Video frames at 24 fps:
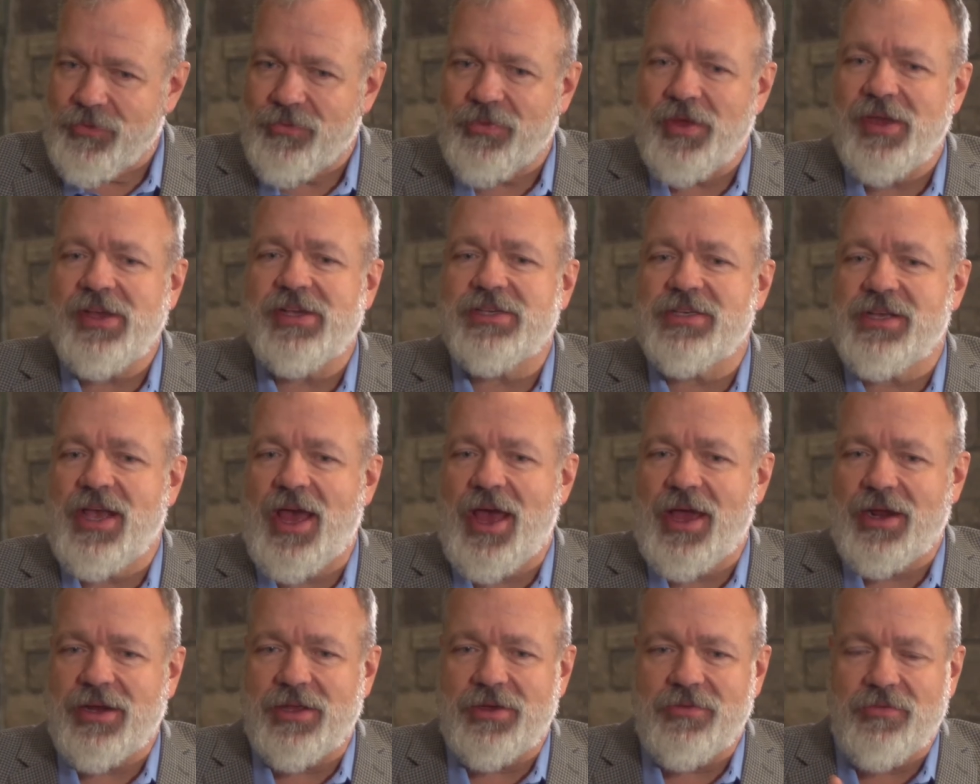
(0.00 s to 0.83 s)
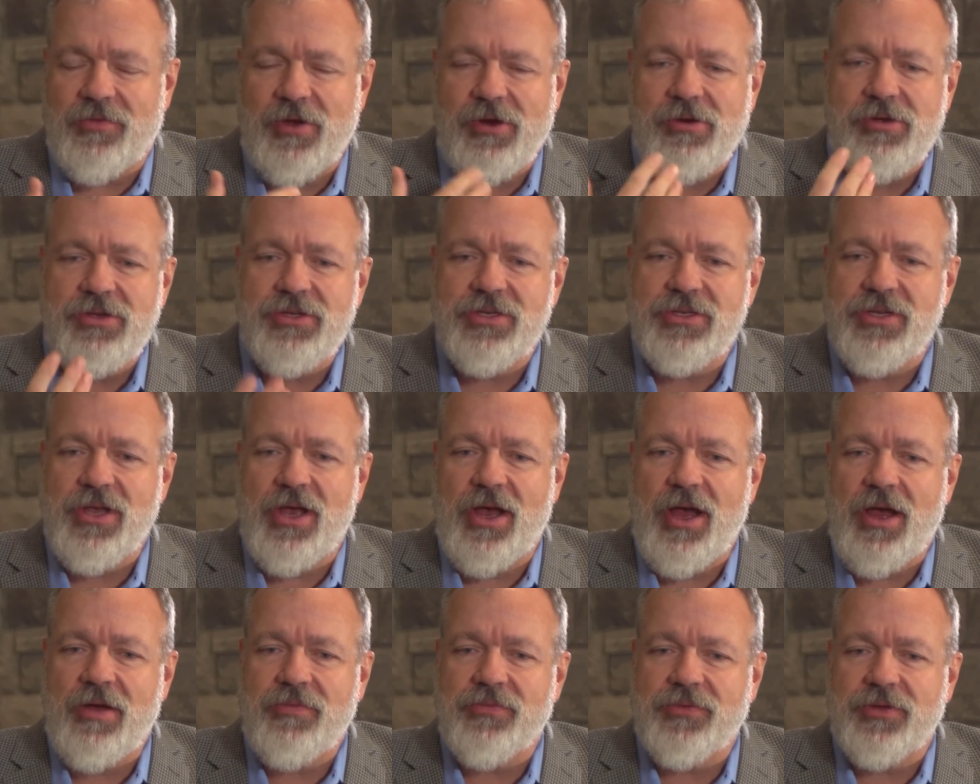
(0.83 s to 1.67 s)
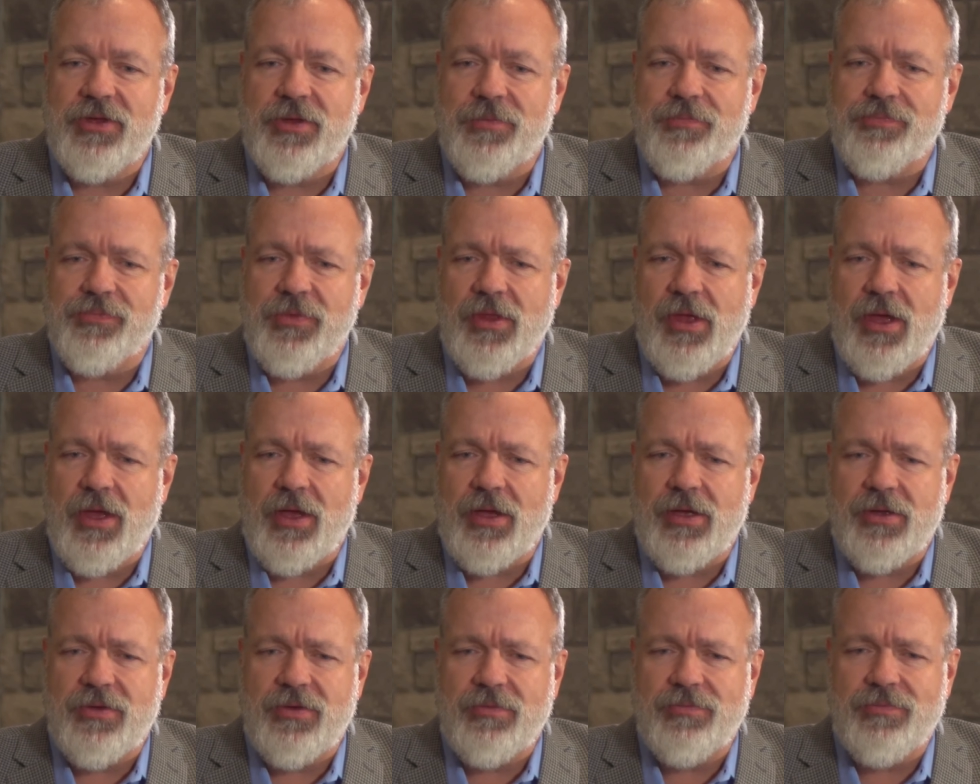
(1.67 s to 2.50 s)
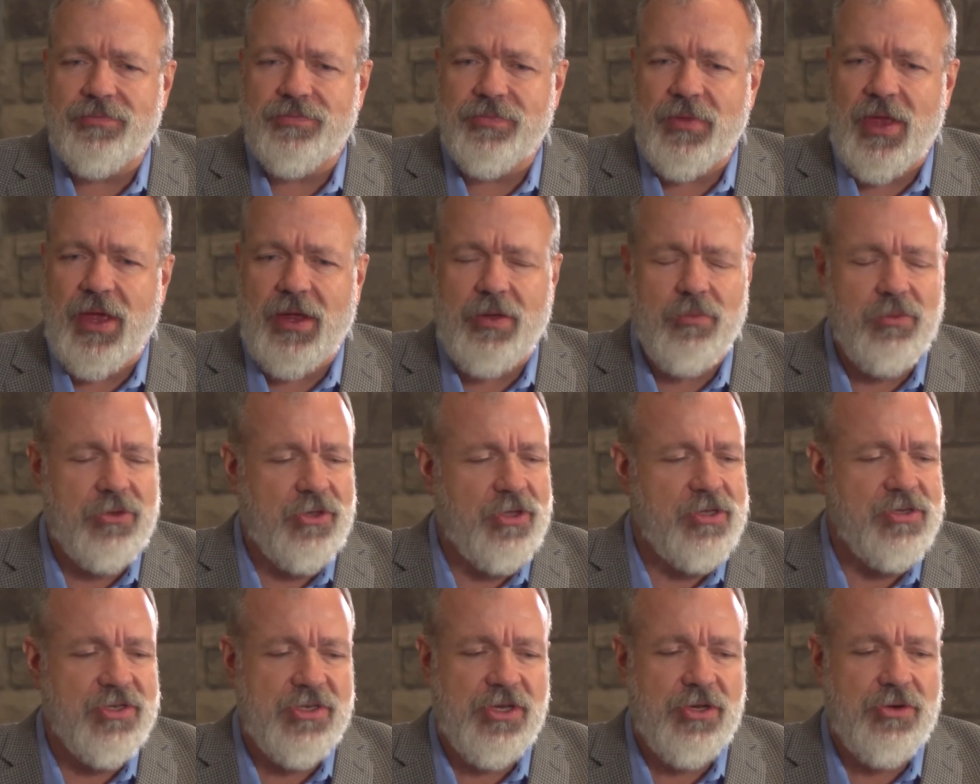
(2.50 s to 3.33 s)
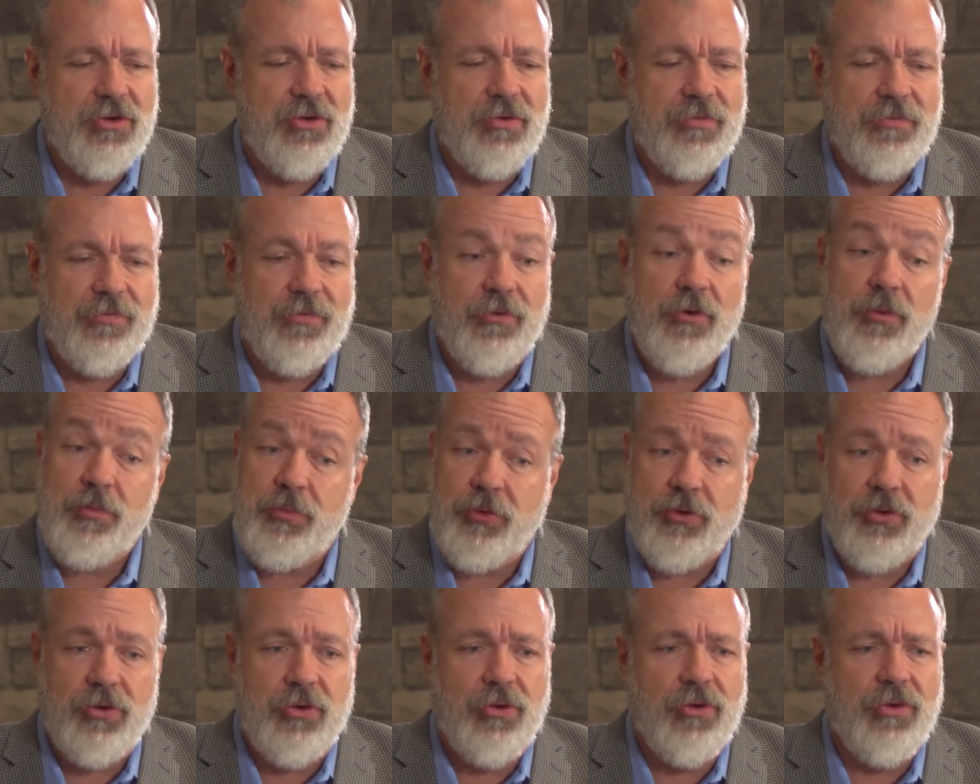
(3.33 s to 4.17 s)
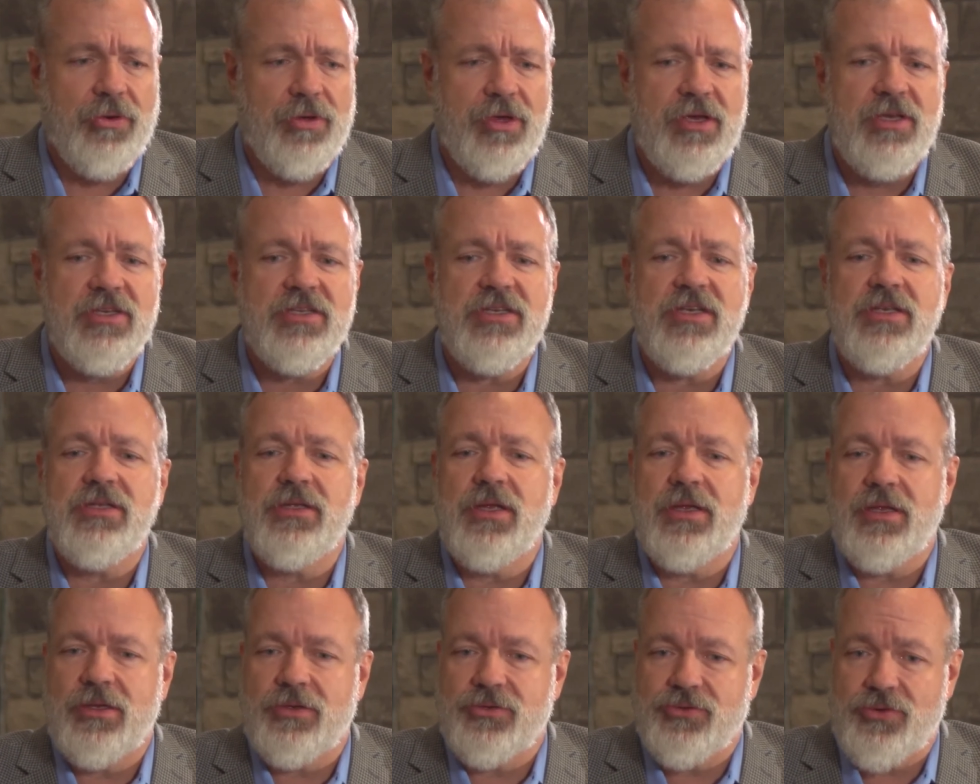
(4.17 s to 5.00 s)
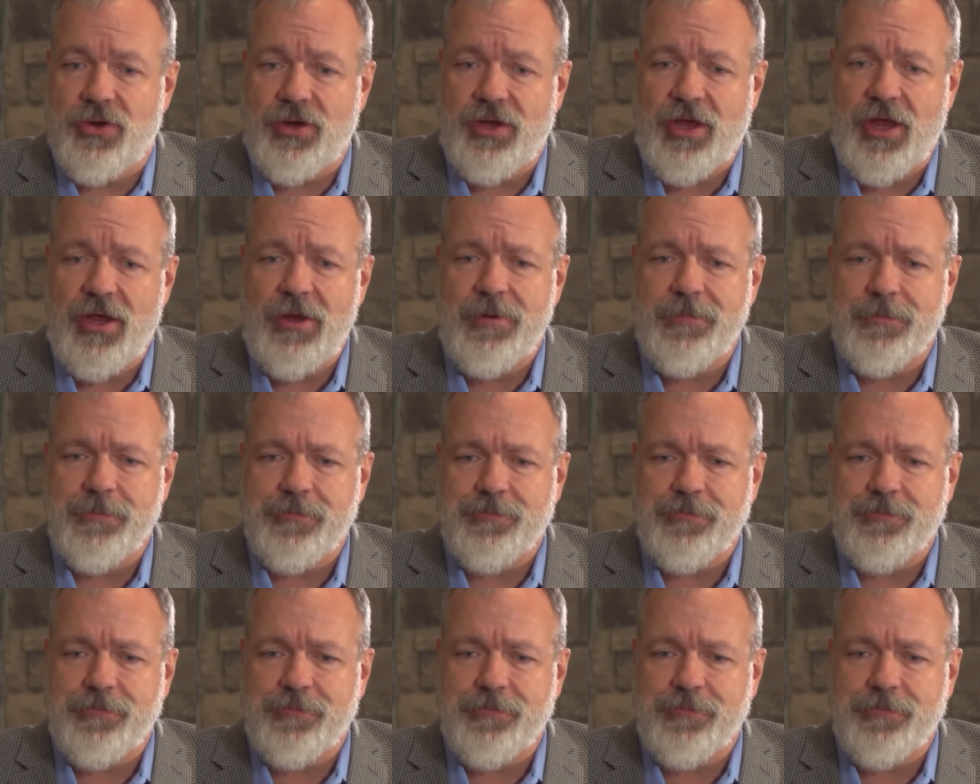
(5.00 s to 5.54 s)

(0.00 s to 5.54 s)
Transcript: exactly. Very soft. I would consider for Bordeaux easy drinking.